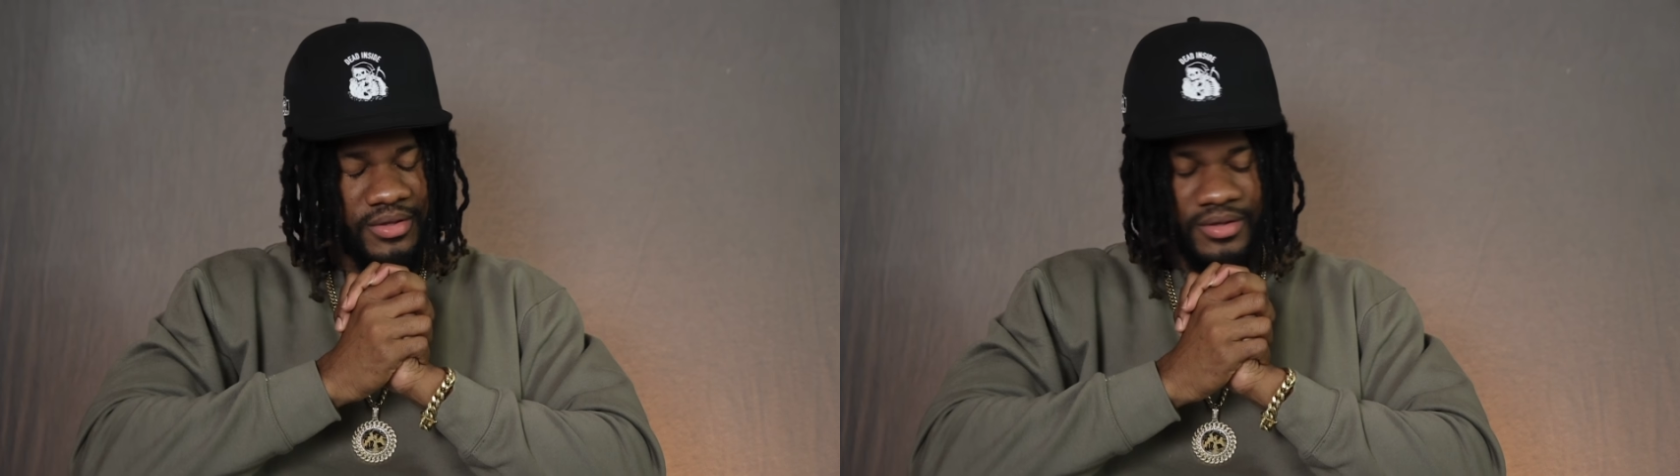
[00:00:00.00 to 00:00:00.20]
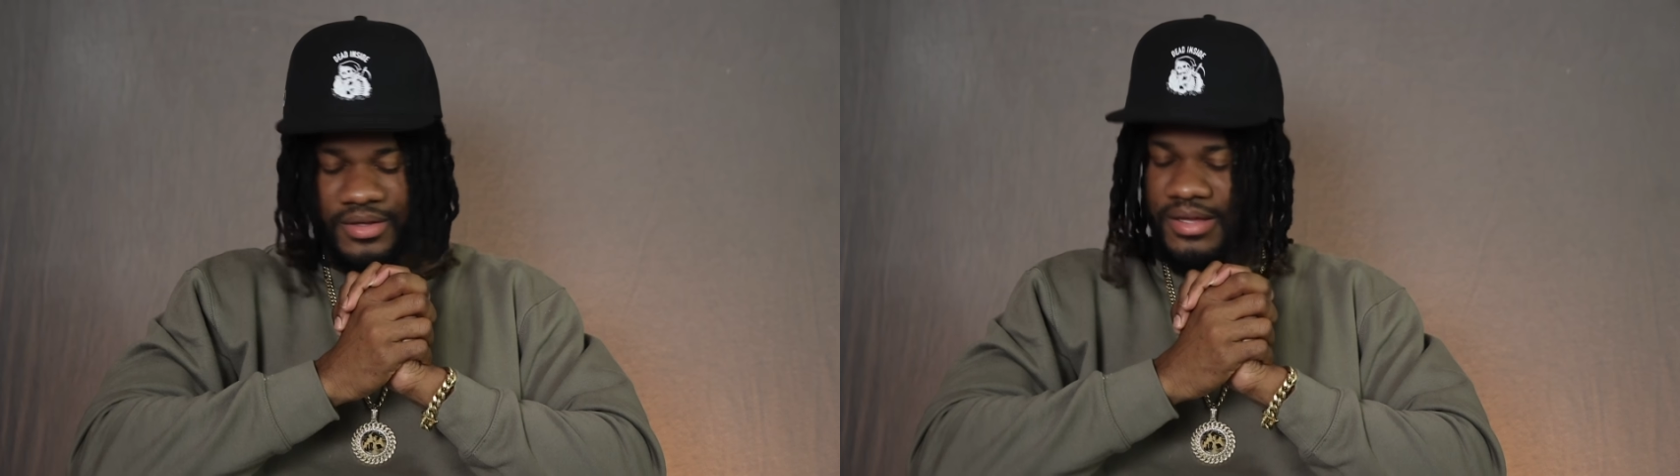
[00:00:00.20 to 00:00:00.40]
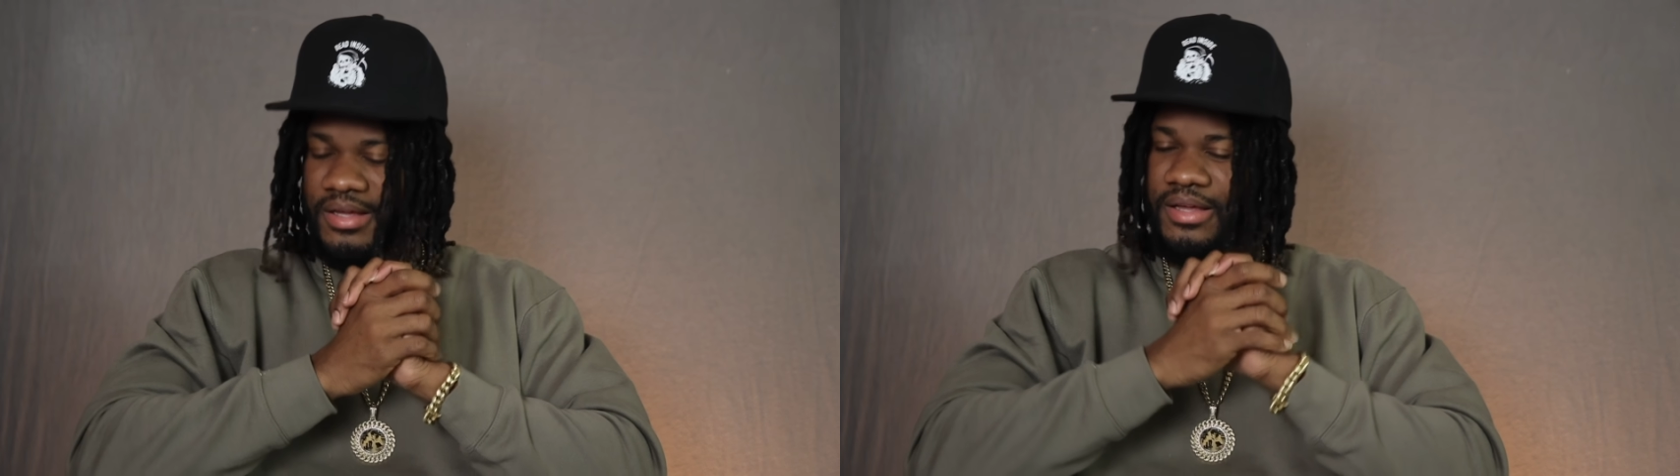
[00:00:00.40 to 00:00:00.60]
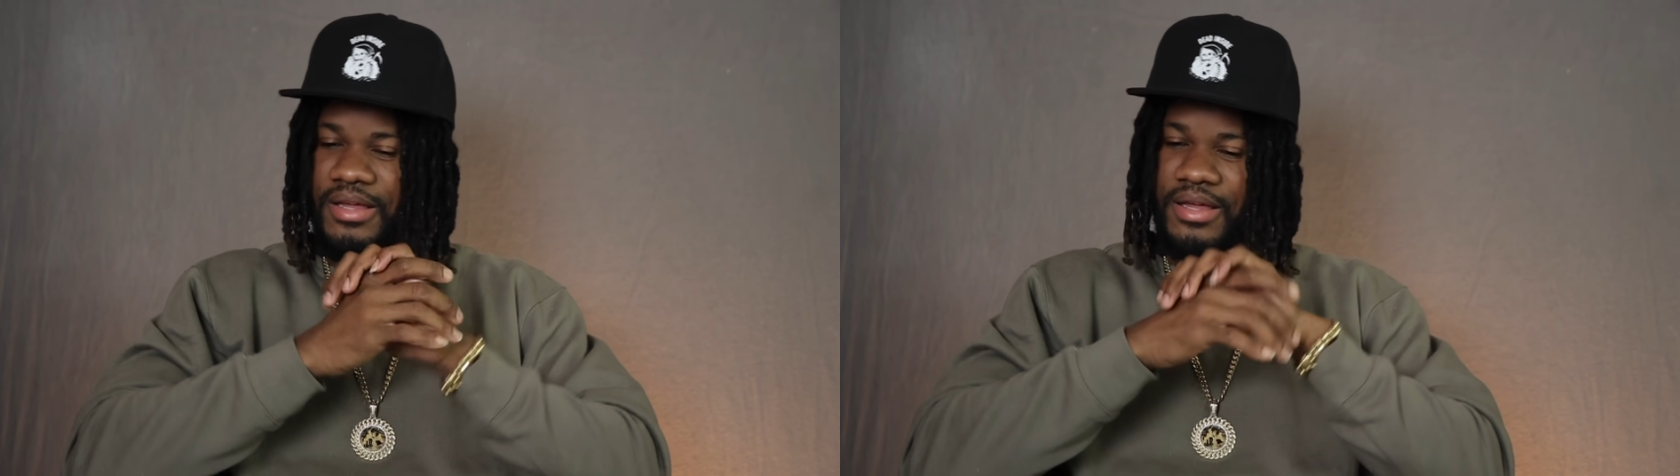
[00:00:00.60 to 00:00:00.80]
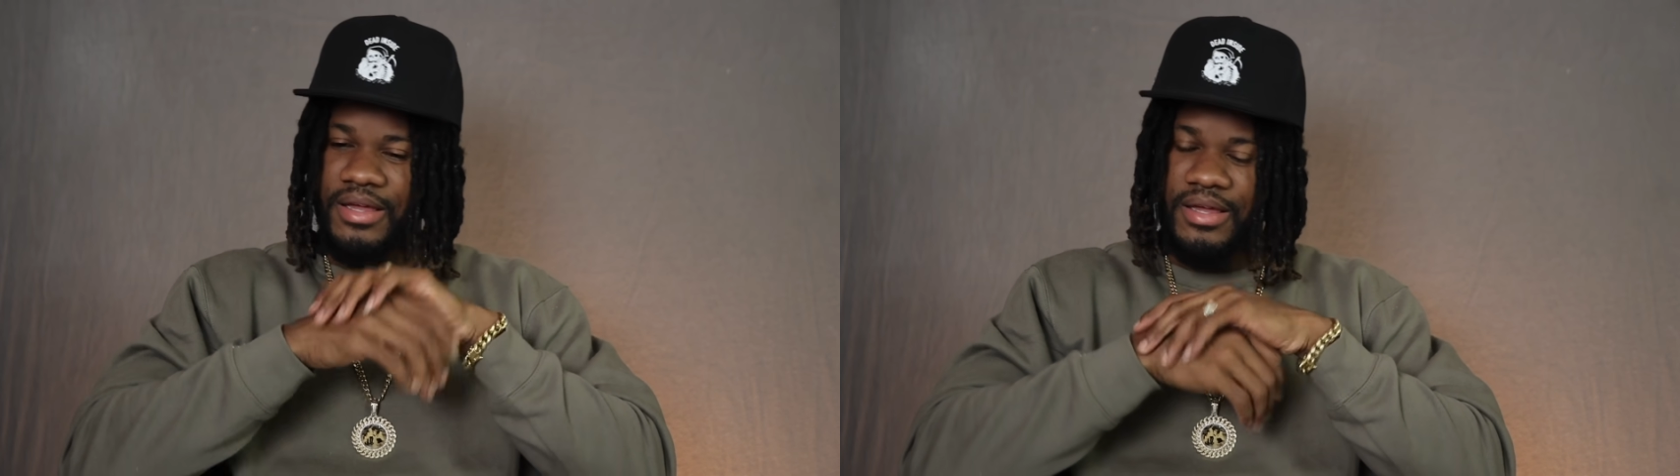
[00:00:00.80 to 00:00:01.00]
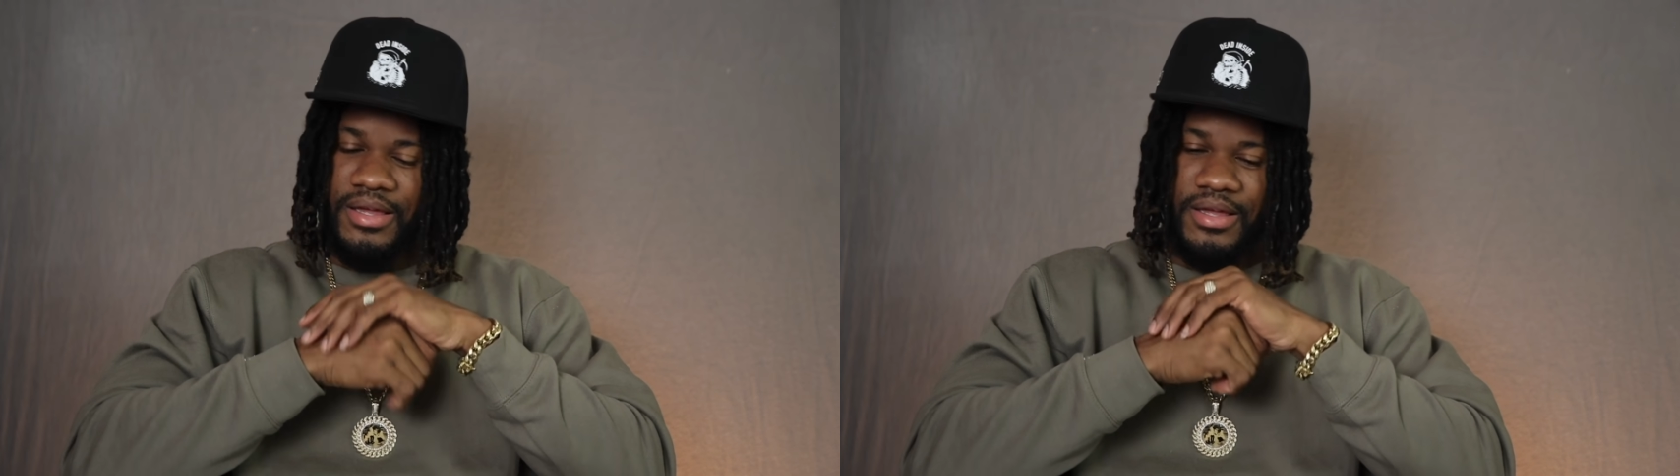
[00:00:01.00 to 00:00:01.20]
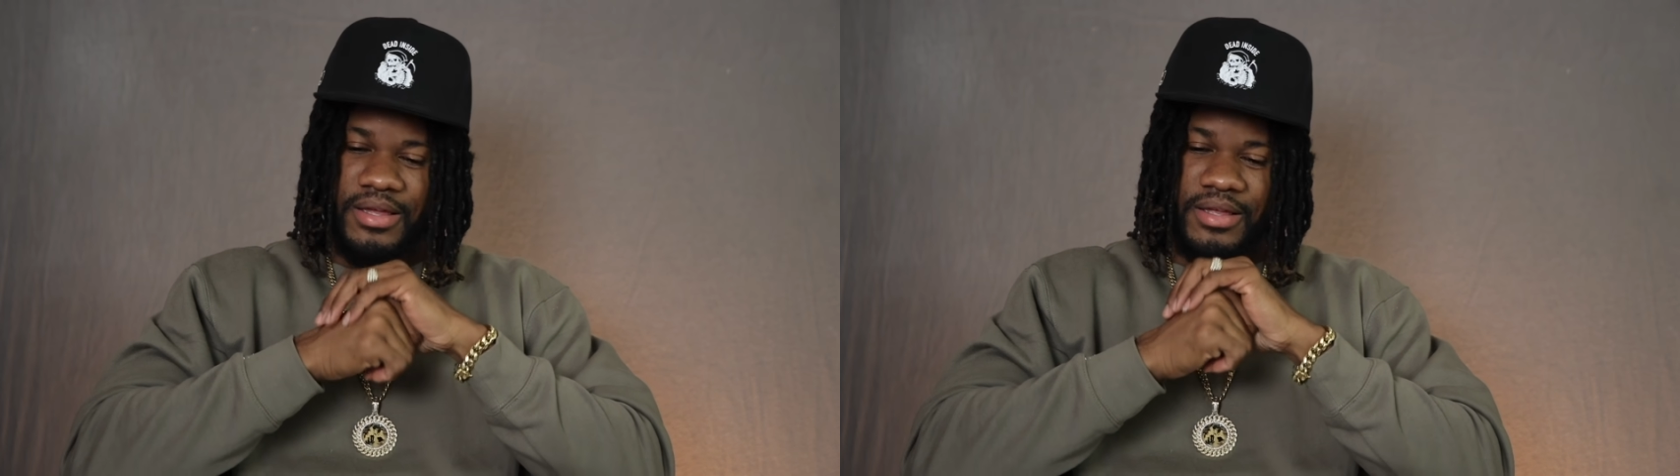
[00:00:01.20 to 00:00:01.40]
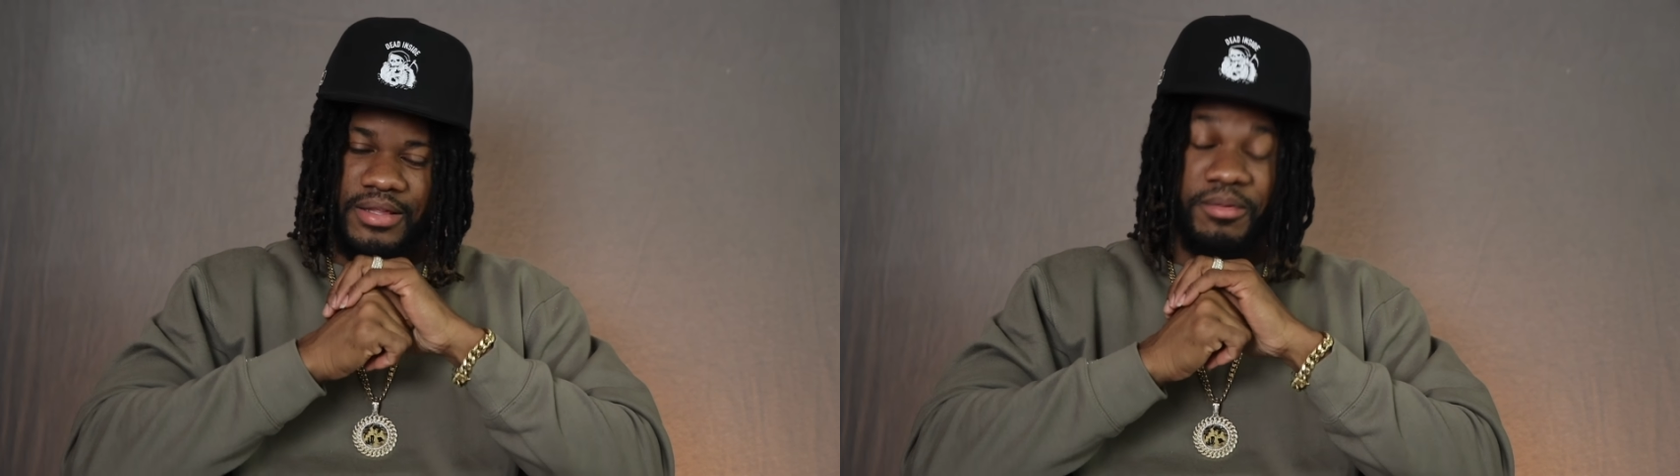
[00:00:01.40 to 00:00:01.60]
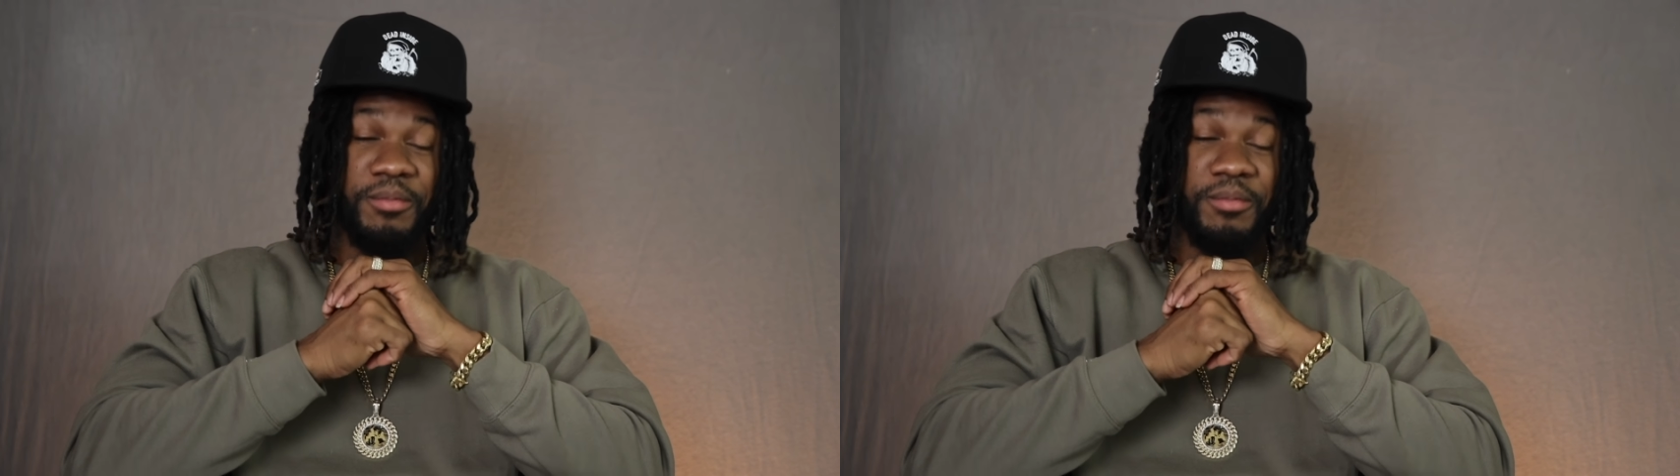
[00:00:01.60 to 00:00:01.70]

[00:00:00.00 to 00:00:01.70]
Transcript: it made